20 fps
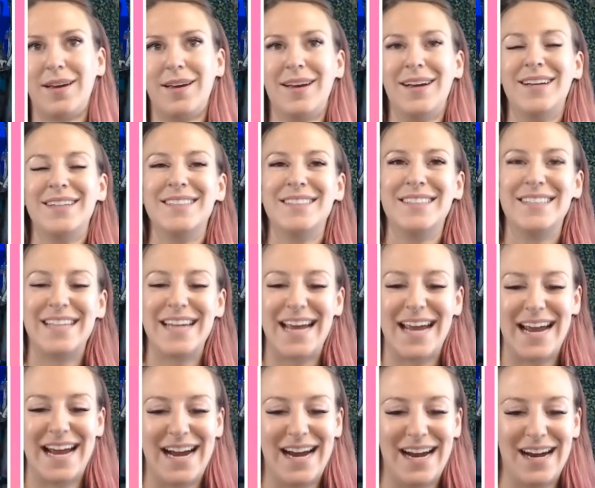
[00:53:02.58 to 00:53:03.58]

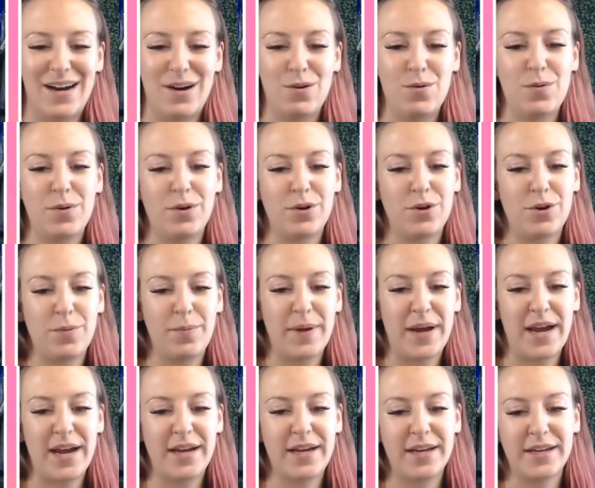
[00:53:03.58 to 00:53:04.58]
Now we'll go
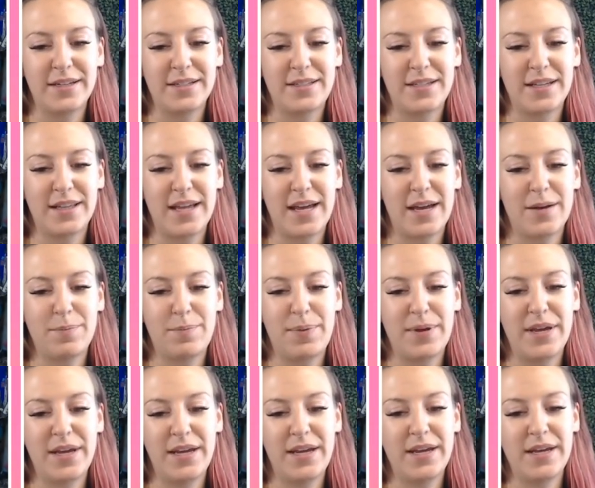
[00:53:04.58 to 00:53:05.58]
back into that
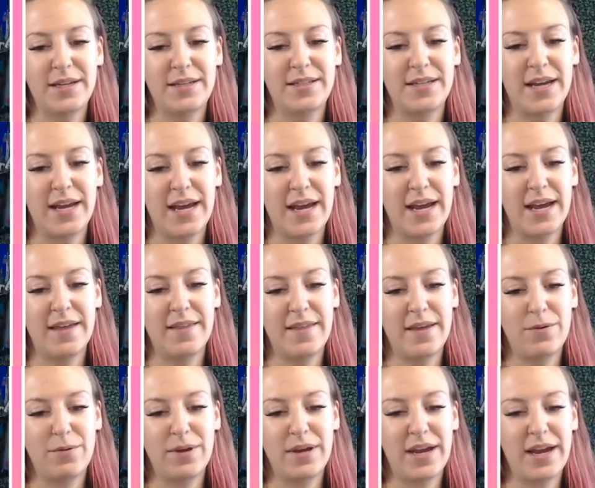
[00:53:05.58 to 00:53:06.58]
pink tan
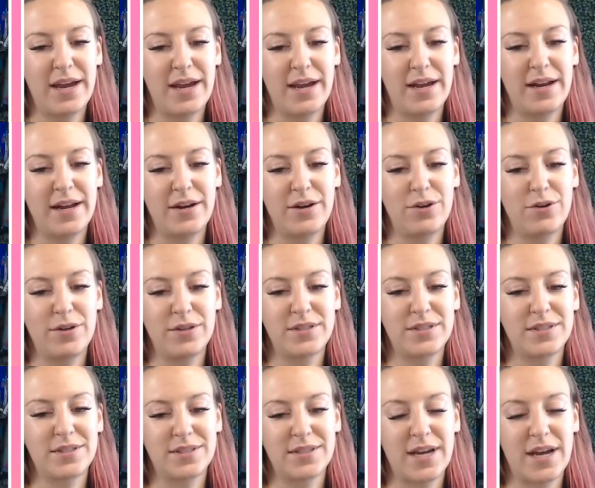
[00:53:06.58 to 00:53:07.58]
that we had. I know
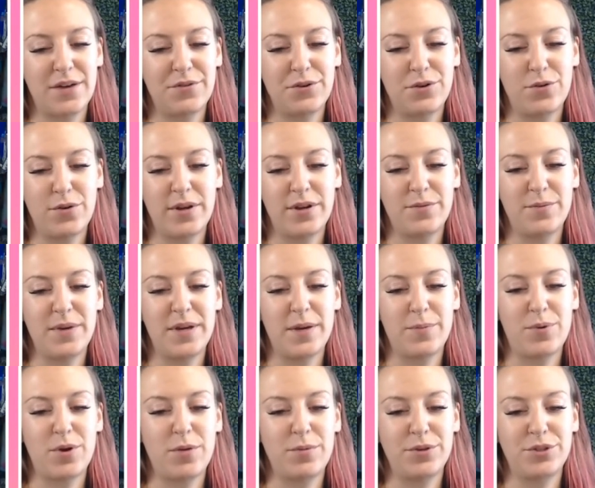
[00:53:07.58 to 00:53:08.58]
it's kind of annoying of me. I
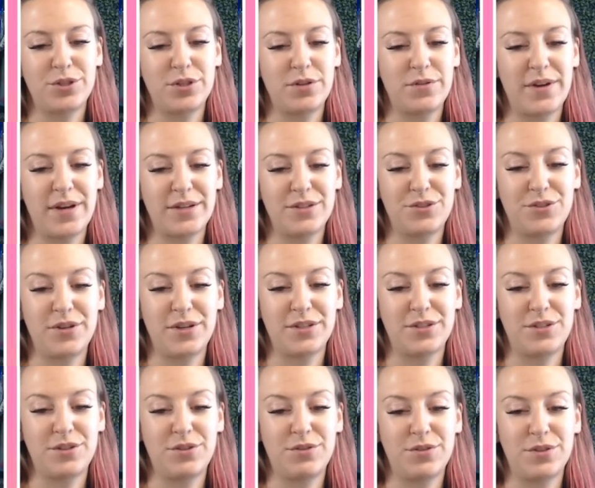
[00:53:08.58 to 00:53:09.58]
probably should have asked you
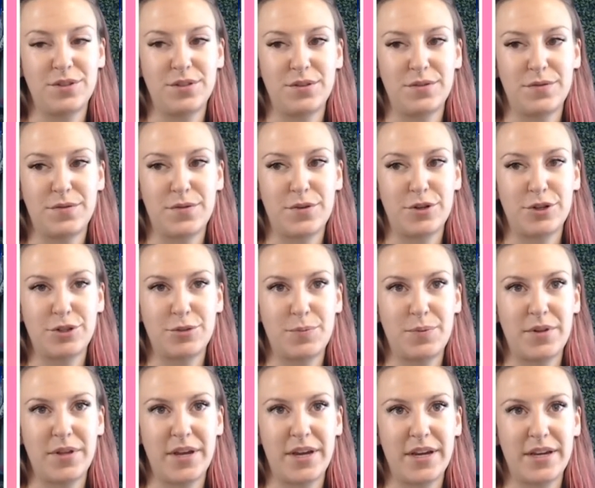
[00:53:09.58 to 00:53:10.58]
guys to do this in the first
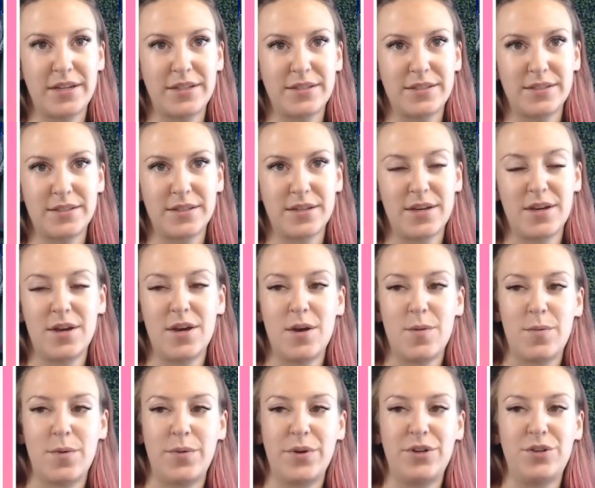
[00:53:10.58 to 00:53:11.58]
place.
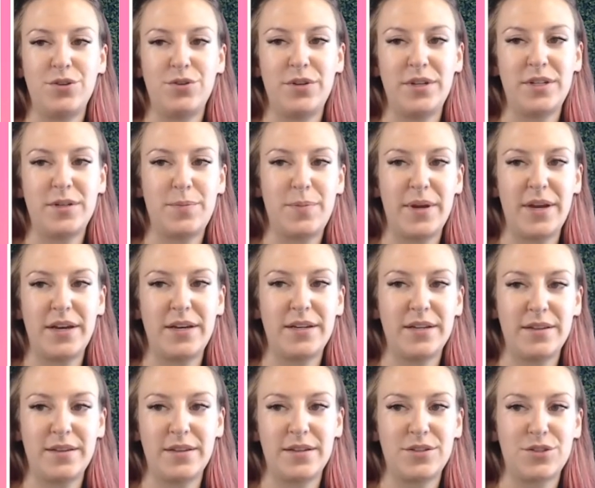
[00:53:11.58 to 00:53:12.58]
We do need to paint
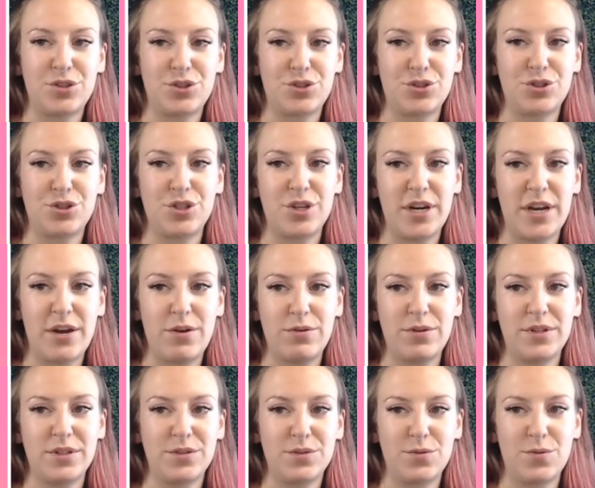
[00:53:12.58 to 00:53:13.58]
in this
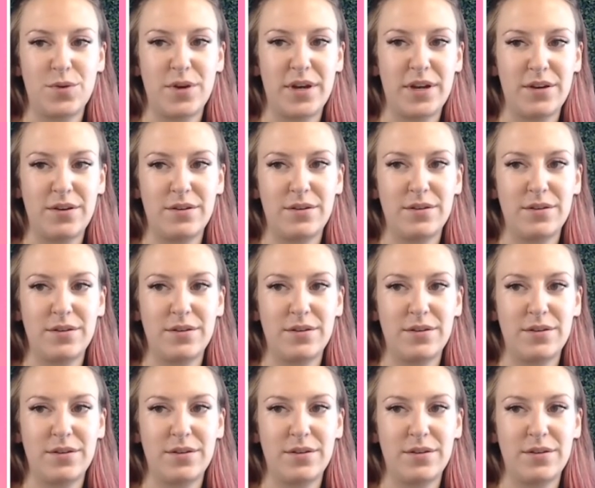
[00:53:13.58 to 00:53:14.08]
snout as well.